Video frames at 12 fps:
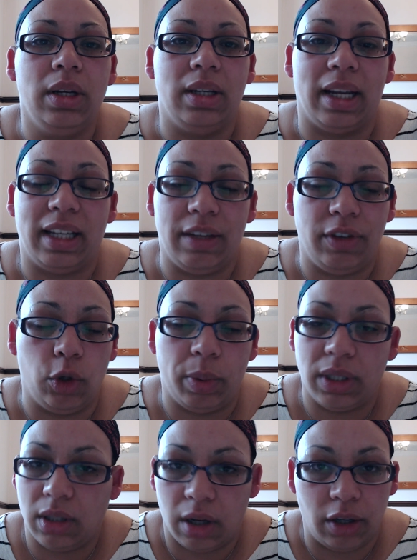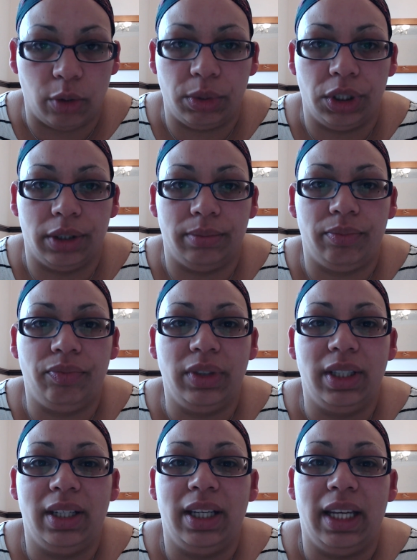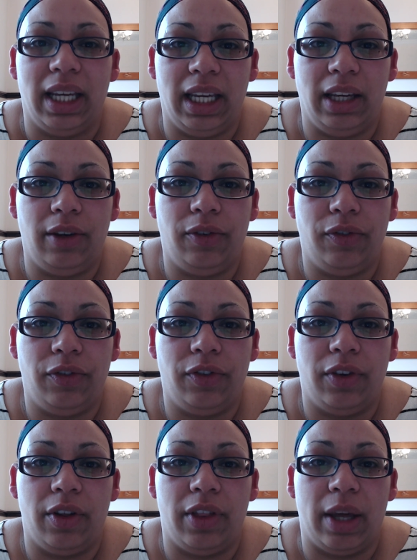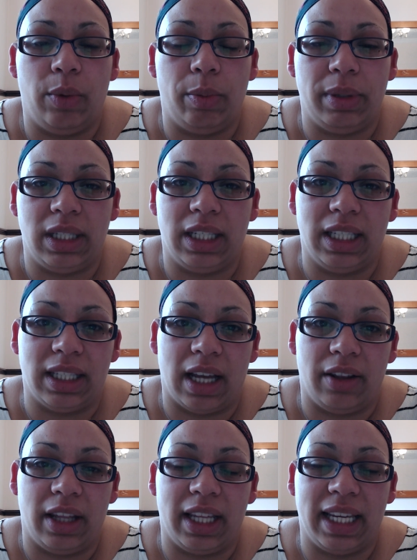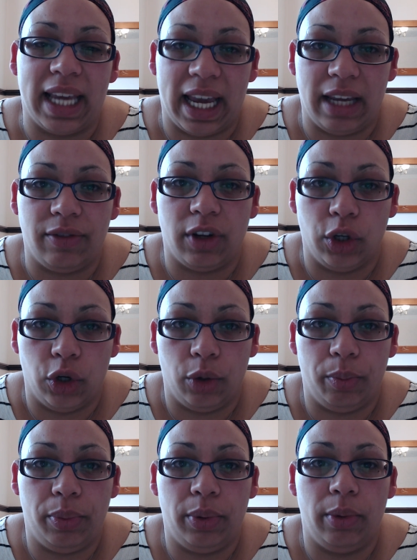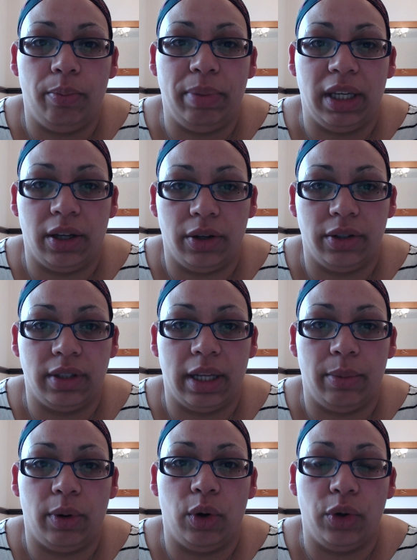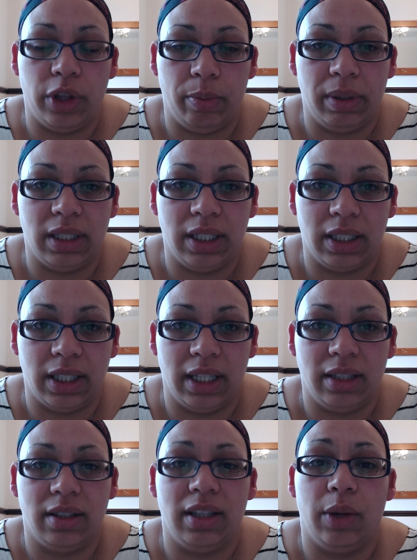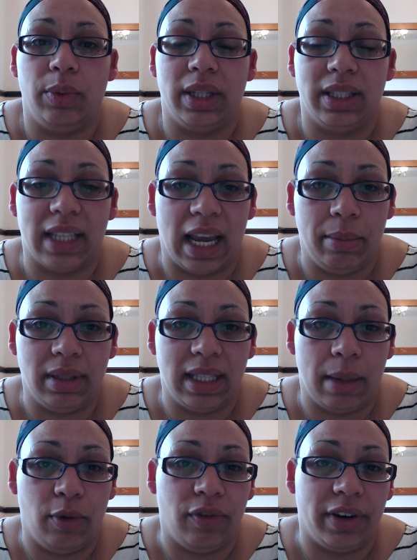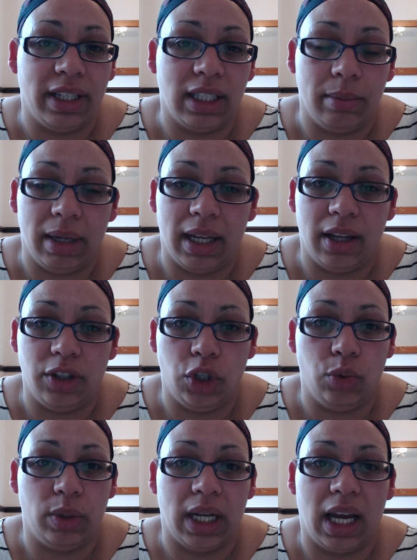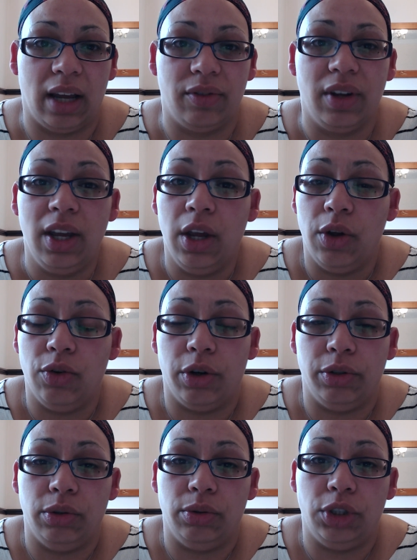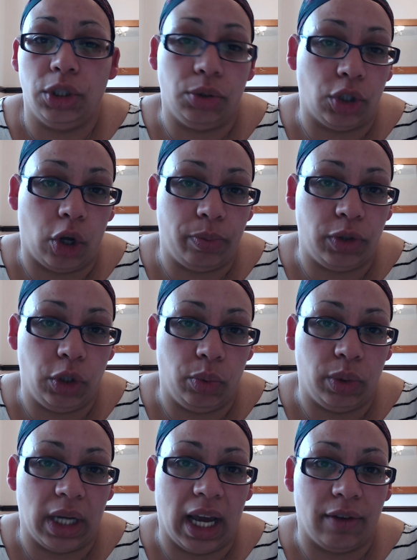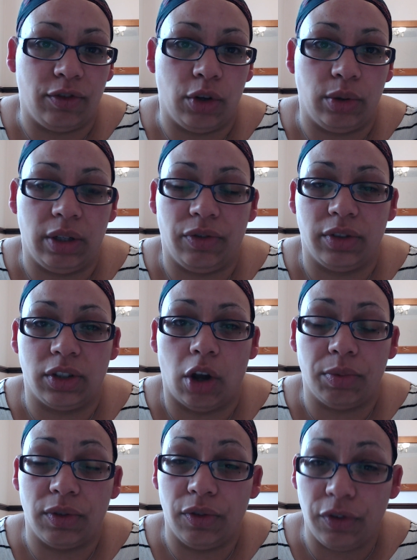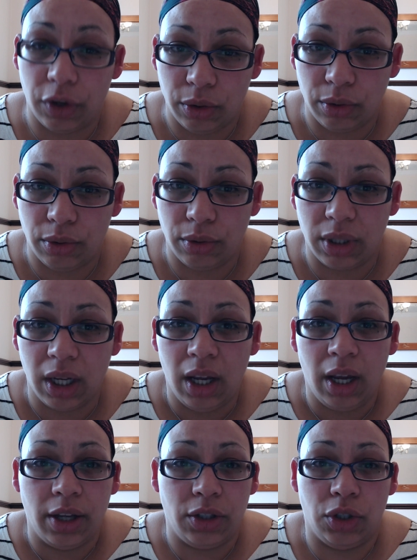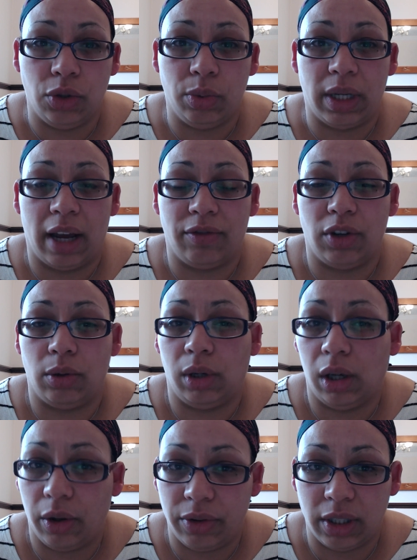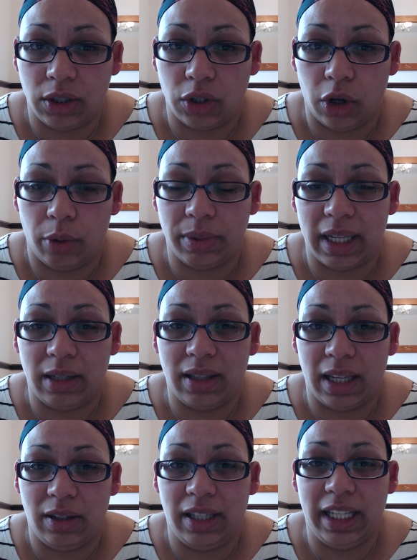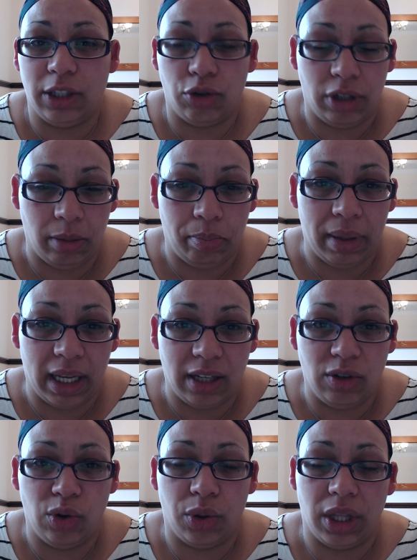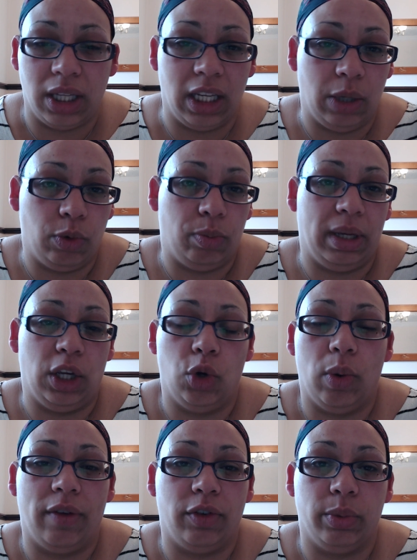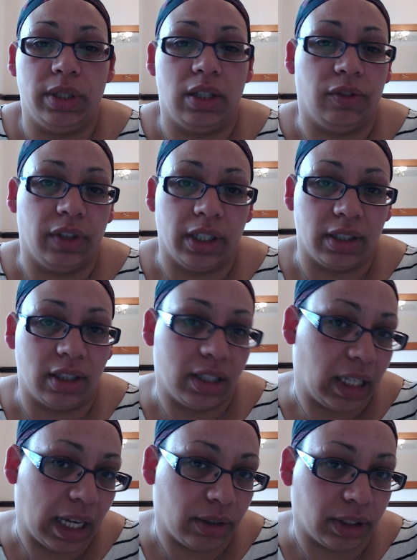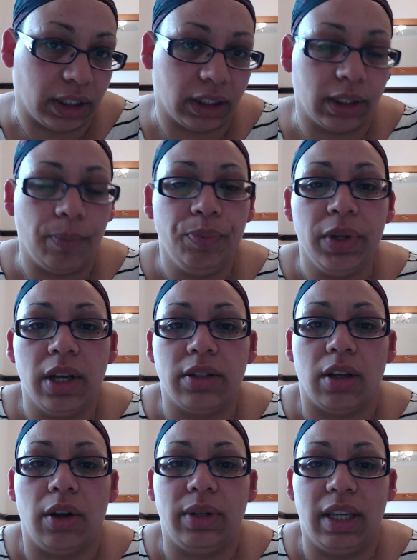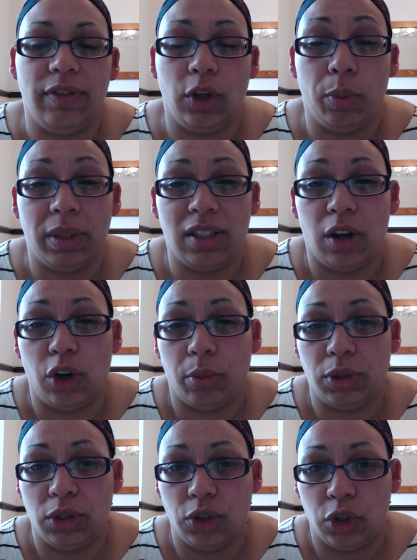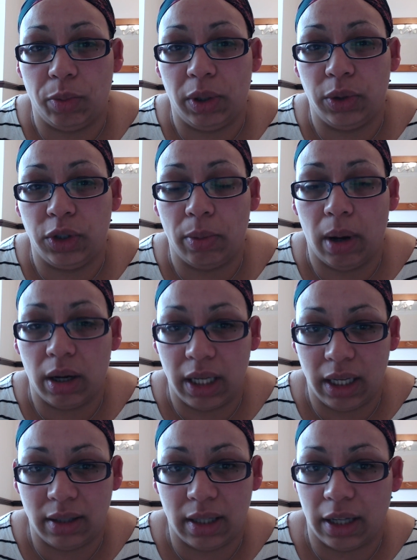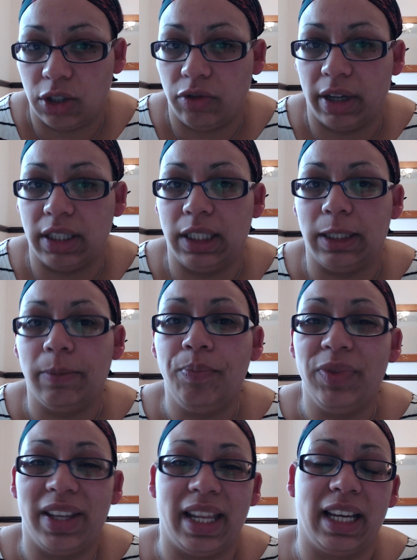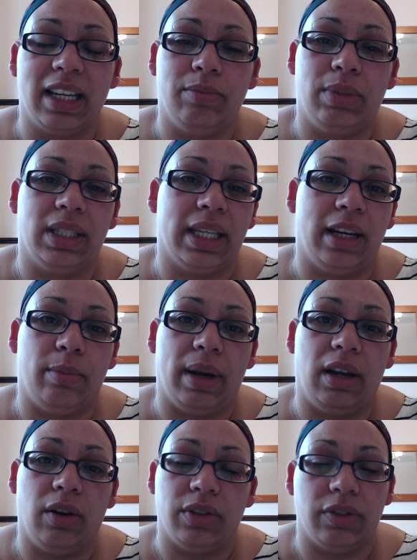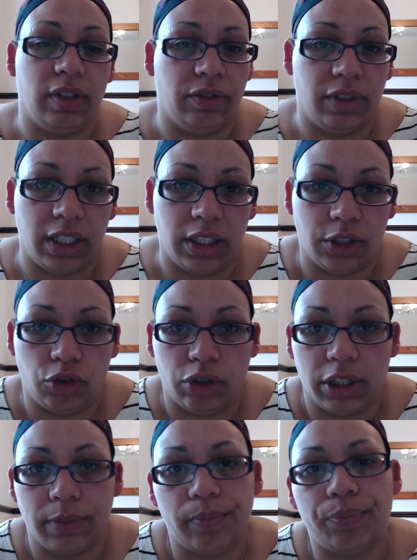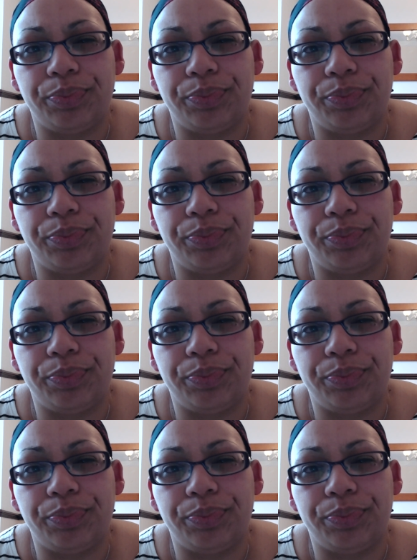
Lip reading: Now, giving up is not an option. If there were businesses out there that gave up because there were other businesses that were the same as them or very similar, you would have no new shoe shops, you would have no different types of food, you would have no clothing shops. There'd literally be nothing. It would be whoever was the first and the loudest. So giving up is not an option just because your market is saturated. And that can be said about lots of different industries.